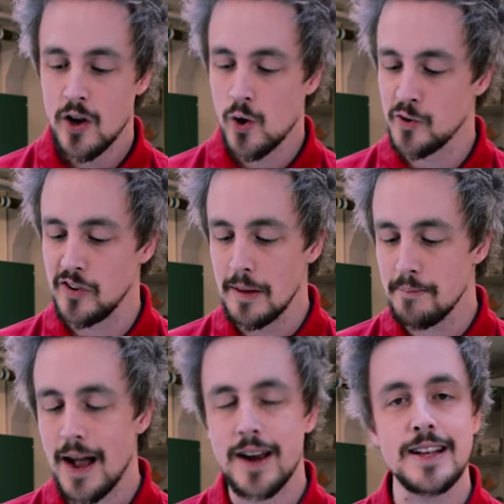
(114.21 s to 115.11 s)
causing the
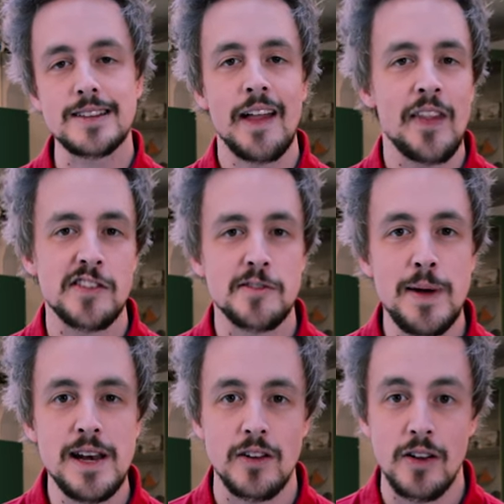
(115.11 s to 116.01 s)
magnet and the
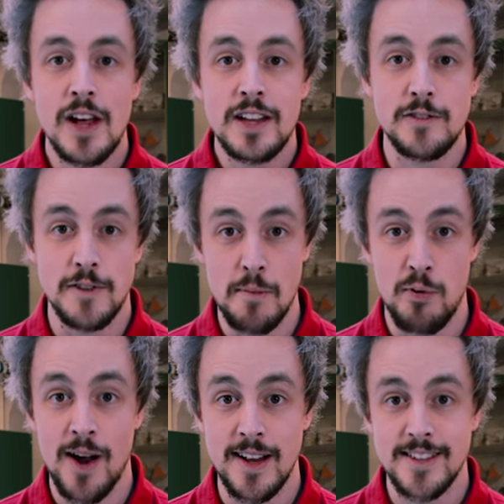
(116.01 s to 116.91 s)
spindle to
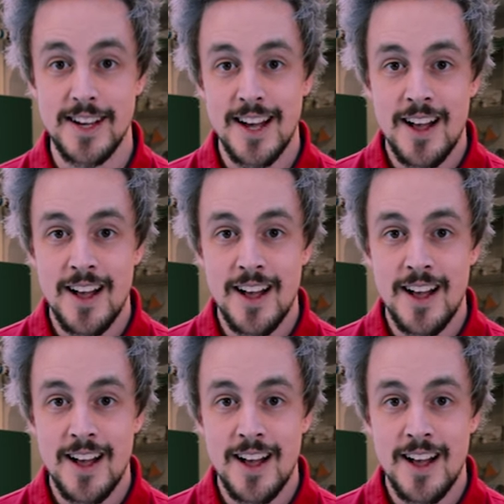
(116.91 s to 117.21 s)
vibrate.